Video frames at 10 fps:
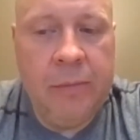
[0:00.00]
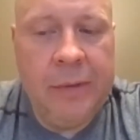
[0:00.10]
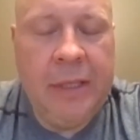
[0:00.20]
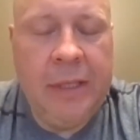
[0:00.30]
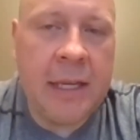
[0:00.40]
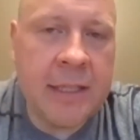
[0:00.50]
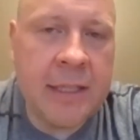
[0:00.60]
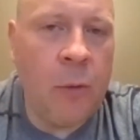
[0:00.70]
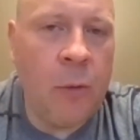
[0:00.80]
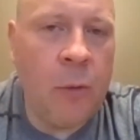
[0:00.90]
yes,
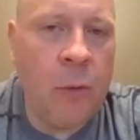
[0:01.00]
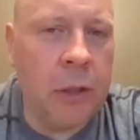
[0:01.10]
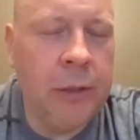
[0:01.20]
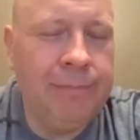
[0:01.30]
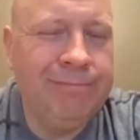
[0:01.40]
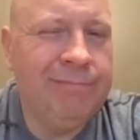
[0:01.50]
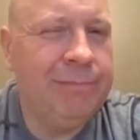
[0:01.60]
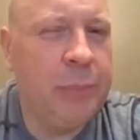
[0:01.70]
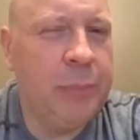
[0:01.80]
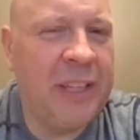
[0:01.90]
they work,
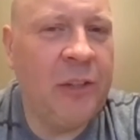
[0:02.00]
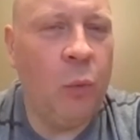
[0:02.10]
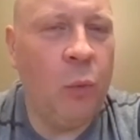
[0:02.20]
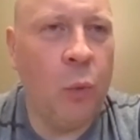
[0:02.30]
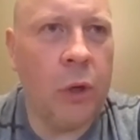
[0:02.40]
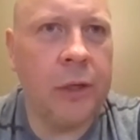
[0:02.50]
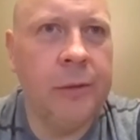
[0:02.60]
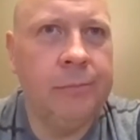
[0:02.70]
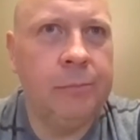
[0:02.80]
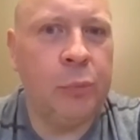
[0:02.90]
but they don't
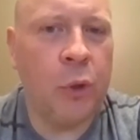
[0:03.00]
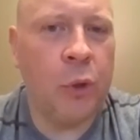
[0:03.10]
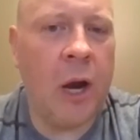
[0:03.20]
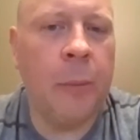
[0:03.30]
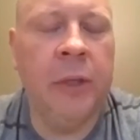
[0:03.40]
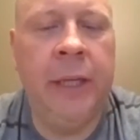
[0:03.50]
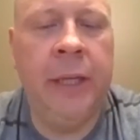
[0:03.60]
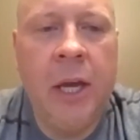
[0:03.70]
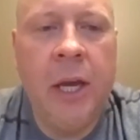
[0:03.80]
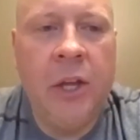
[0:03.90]
work properly
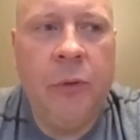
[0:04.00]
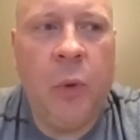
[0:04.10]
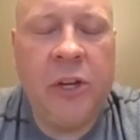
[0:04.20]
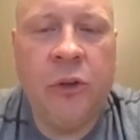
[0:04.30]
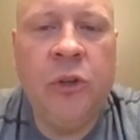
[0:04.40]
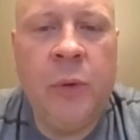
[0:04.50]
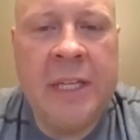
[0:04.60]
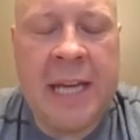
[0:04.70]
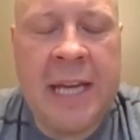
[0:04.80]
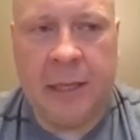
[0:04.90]
what you're
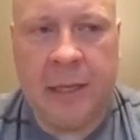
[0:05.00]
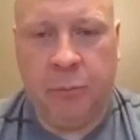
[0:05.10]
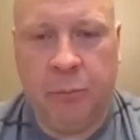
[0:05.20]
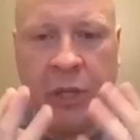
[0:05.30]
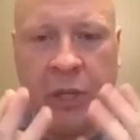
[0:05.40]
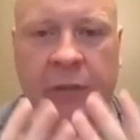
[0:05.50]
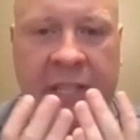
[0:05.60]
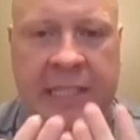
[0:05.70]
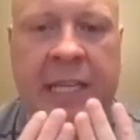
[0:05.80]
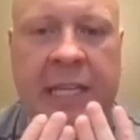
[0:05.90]
doing is actually putting a
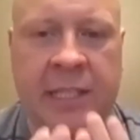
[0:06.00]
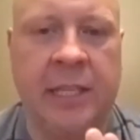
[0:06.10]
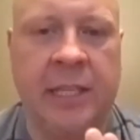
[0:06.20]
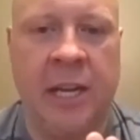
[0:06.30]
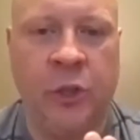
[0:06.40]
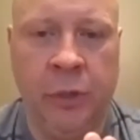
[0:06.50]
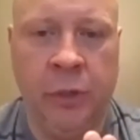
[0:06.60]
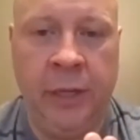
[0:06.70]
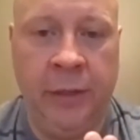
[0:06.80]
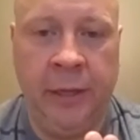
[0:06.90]
resistance on your
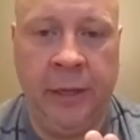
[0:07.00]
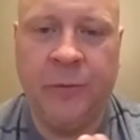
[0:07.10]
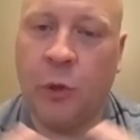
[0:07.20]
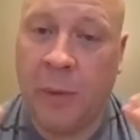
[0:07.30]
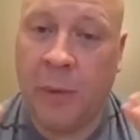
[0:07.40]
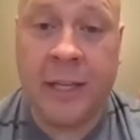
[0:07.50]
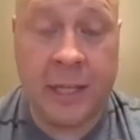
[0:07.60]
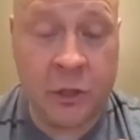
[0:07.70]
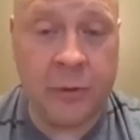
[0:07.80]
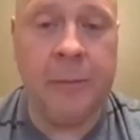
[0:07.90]
breathing. Your body's
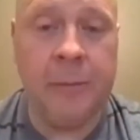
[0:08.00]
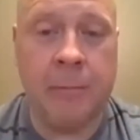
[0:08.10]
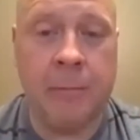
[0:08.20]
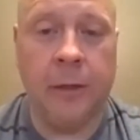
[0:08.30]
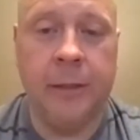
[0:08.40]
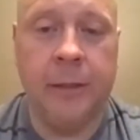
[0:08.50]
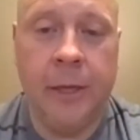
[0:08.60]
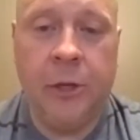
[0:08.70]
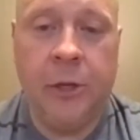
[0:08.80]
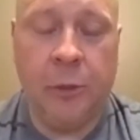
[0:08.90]
extremely smart.
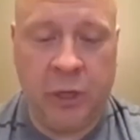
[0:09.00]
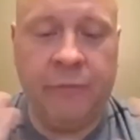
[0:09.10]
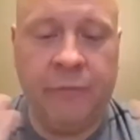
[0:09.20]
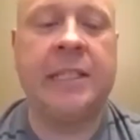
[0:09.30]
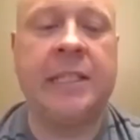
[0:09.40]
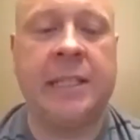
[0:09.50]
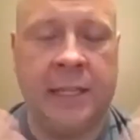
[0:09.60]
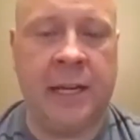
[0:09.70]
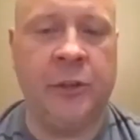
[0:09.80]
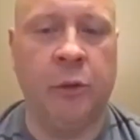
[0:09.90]
You're putting
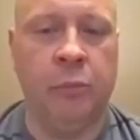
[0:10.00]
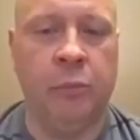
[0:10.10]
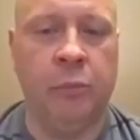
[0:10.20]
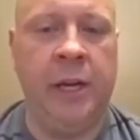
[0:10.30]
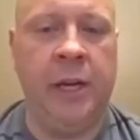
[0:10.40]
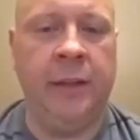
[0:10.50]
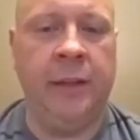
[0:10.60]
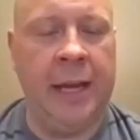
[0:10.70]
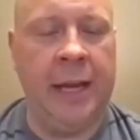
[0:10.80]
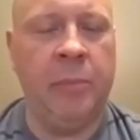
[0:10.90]
resistance on your breathing,
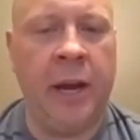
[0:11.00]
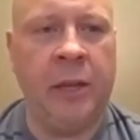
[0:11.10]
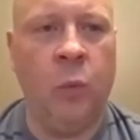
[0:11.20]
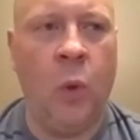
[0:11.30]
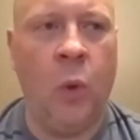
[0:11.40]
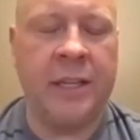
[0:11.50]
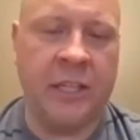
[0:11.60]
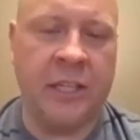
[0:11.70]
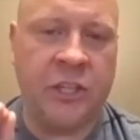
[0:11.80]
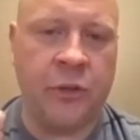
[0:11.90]
and your body
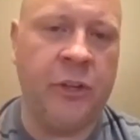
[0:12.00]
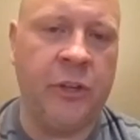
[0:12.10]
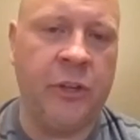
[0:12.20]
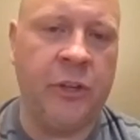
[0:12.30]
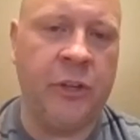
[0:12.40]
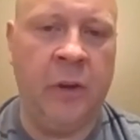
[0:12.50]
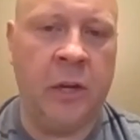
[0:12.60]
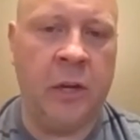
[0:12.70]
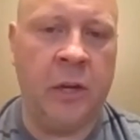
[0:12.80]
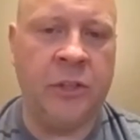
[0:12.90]
wants a certain amount of
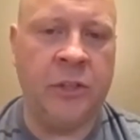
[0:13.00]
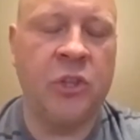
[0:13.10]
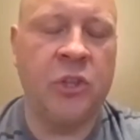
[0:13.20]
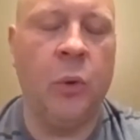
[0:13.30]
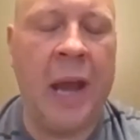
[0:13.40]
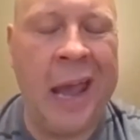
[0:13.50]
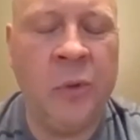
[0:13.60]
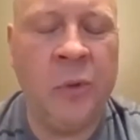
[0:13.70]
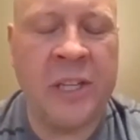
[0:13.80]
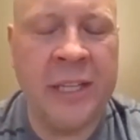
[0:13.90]
oxygen. So,
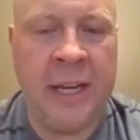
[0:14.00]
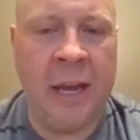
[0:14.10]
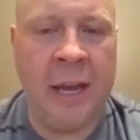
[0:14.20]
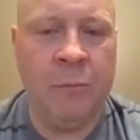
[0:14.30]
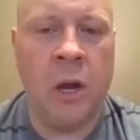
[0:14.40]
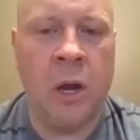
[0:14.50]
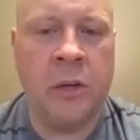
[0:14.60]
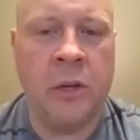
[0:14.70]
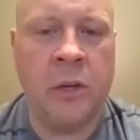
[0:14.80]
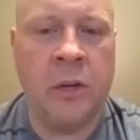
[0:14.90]
how does it get more
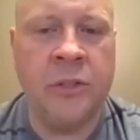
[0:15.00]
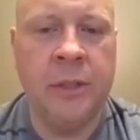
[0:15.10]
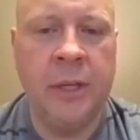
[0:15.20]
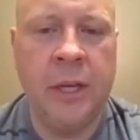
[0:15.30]
oxygen?